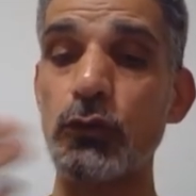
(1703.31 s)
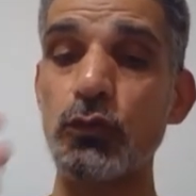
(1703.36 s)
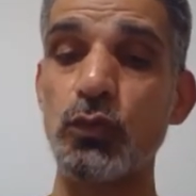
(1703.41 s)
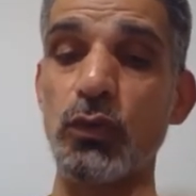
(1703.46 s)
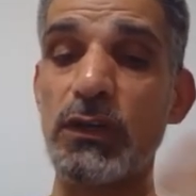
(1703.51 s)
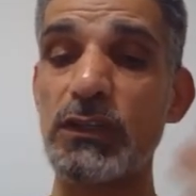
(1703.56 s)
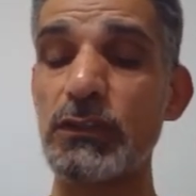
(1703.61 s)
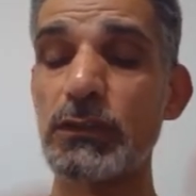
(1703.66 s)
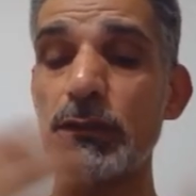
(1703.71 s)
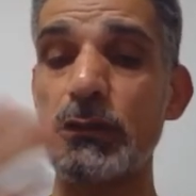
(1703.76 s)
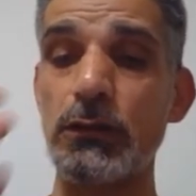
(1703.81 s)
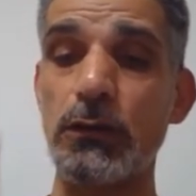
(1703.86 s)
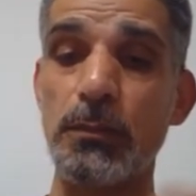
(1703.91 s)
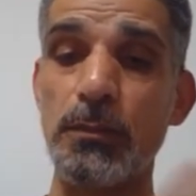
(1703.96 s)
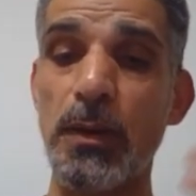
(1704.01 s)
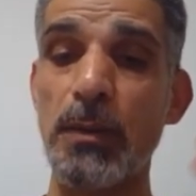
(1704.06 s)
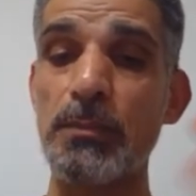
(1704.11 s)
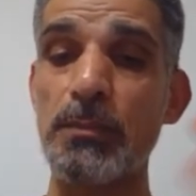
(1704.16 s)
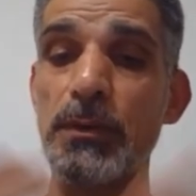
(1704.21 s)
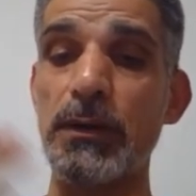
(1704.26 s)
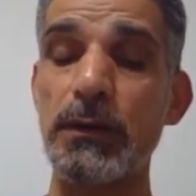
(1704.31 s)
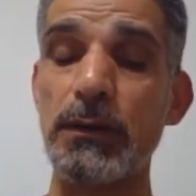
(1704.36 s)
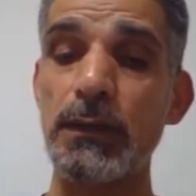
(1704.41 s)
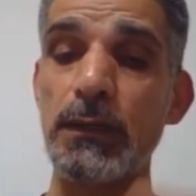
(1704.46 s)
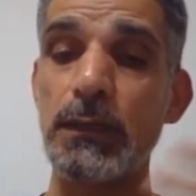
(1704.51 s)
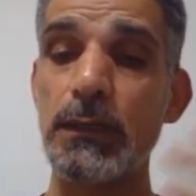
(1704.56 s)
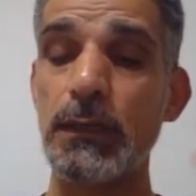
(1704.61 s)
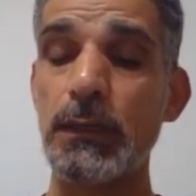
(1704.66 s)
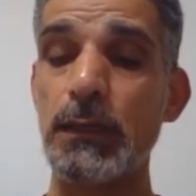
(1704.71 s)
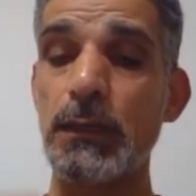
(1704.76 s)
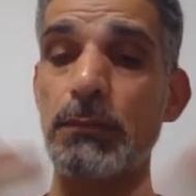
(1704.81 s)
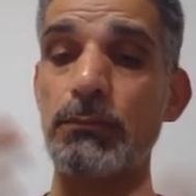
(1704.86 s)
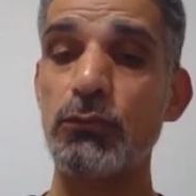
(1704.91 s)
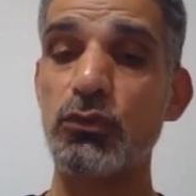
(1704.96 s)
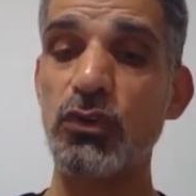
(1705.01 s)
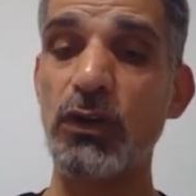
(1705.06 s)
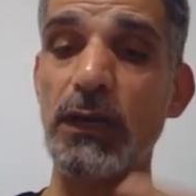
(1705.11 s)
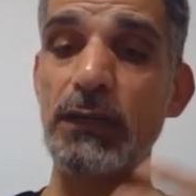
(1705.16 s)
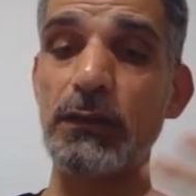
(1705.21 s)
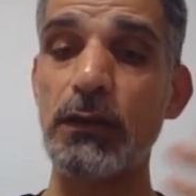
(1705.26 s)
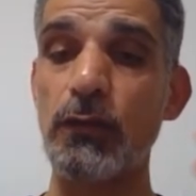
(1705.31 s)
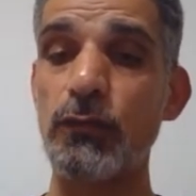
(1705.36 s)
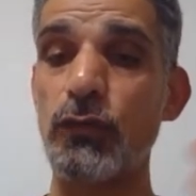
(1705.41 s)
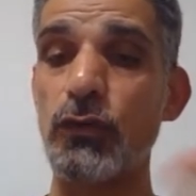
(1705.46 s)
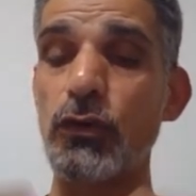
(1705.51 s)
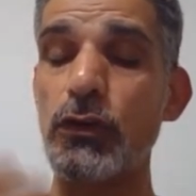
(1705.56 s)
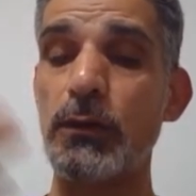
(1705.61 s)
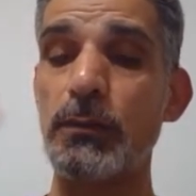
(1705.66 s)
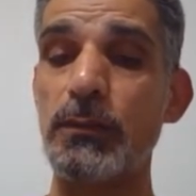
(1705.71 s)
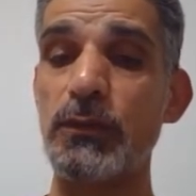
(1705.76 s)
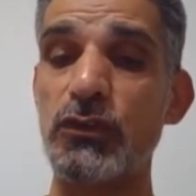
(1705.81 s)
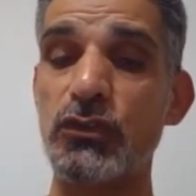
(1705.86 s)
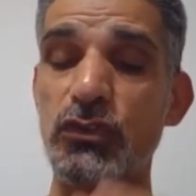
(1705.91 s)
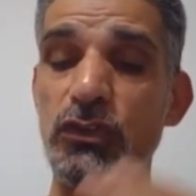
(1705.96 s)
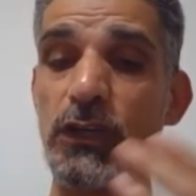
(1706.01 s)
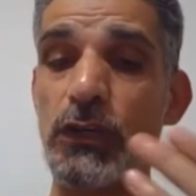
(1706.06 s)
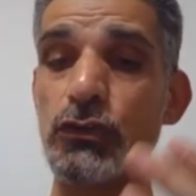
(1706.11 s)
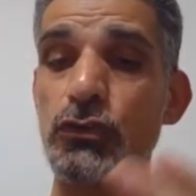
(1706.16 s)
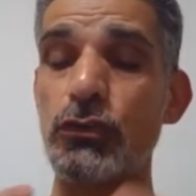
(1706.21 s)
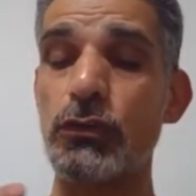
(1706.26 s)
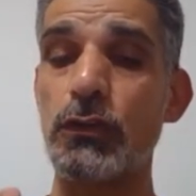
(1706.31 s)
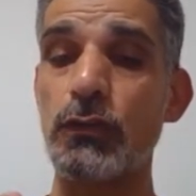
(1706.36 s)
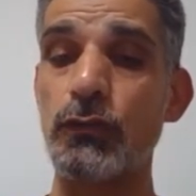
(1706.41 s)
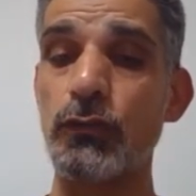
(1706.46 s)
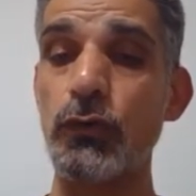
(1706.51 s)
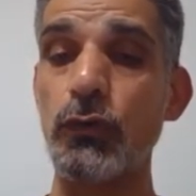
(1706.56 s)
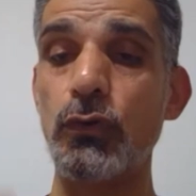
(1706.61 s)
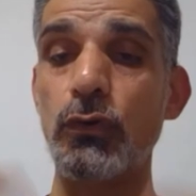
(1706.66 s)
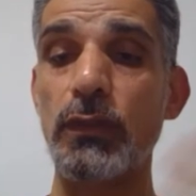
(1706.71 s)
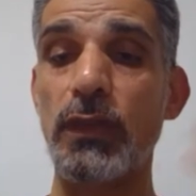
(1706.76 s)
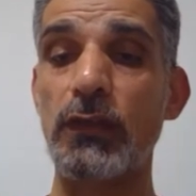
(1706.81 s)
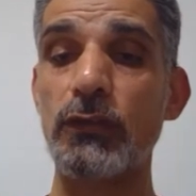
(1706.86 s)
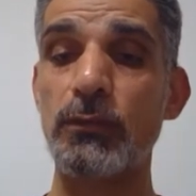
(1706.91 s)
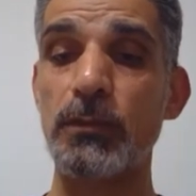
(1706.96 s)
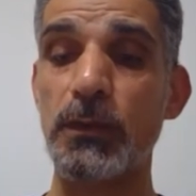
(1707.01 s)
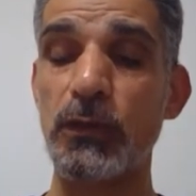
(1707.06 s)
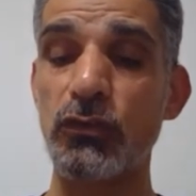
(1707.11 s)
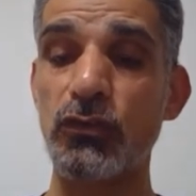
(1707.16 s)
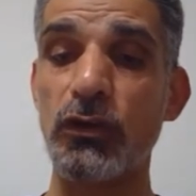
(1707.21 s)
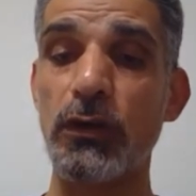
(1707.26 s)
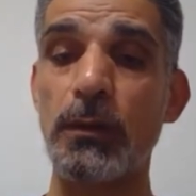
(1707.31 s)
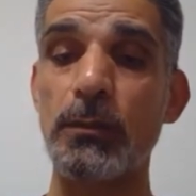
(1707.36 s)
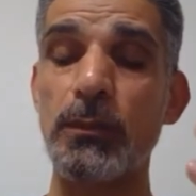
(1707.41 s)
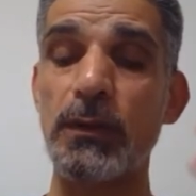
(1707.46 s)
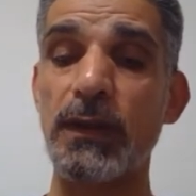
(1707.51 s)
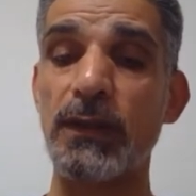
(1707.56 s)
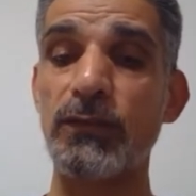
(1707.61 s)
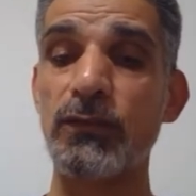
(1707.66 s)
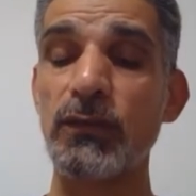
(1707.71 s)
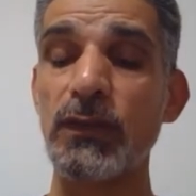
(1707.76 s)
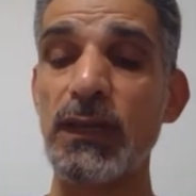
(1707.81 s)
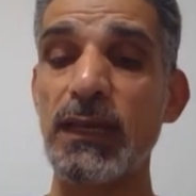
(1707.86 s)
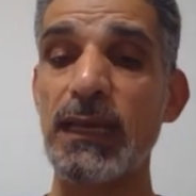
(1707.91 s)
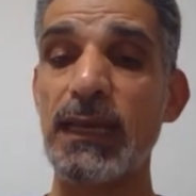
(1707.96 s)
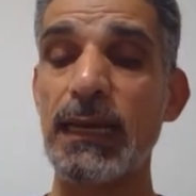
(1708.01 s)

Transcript: And once you remember, um, tidal volume is changing the flow, that's mean turbulence.